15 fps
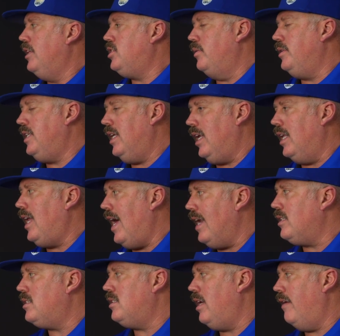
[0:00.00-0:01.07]
And so we did a lot
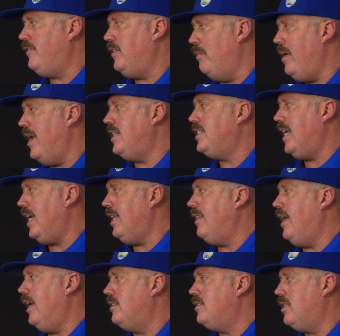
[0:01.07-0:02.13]
of stuff to maintain
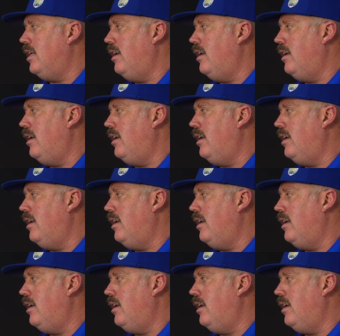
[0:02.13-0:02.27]
that stuff.